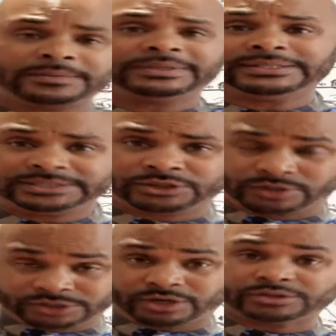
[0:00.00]
somebody's
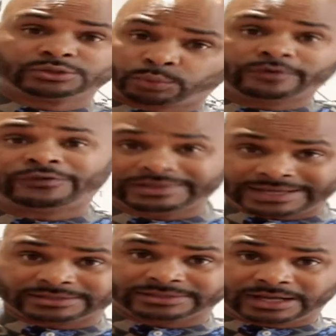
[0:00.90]
going to charge you
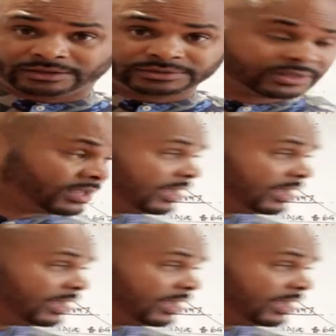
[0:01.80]
$25,000.